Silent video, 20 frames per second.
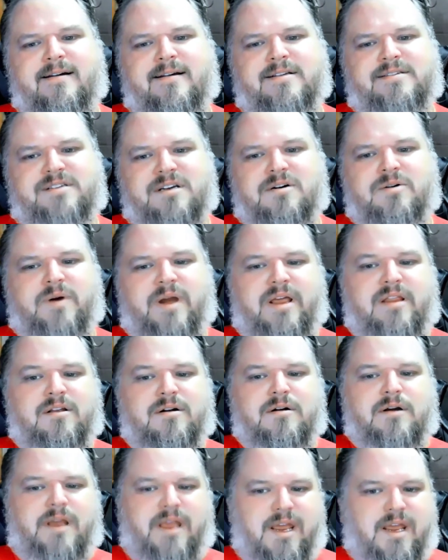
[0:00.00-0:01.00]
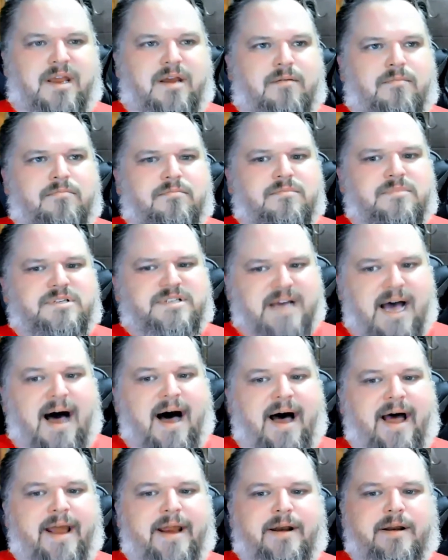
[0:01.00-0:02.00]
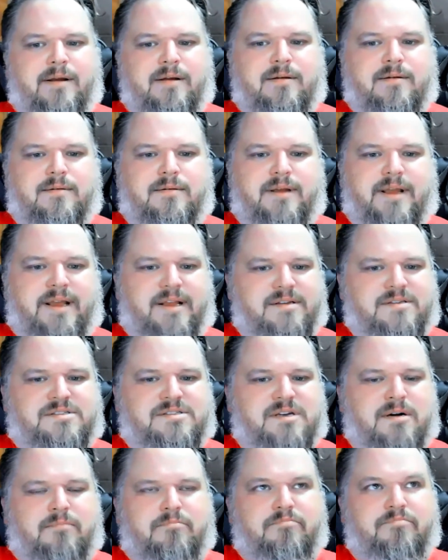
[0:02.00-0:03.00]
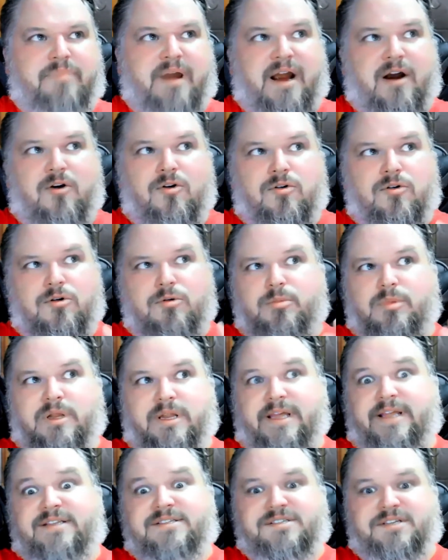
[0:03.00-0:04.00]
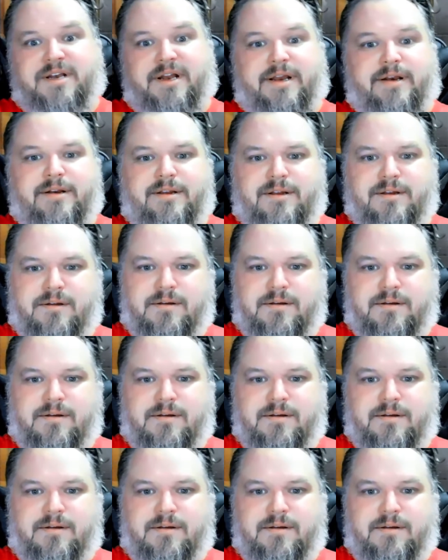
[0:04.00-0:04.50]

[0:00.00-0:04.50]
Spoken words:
So either he died in some paranormal incident,